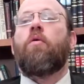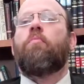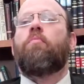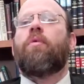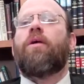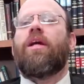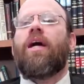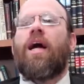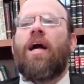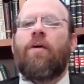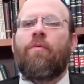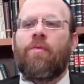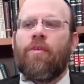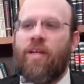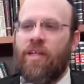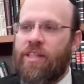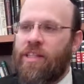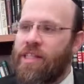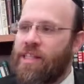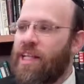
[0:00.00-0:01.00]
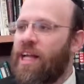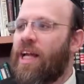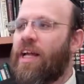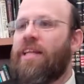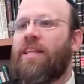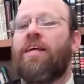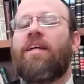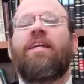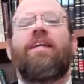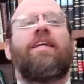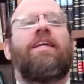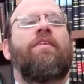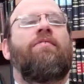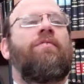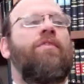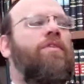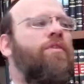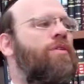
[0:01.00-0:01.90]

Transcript: But I would like to say that even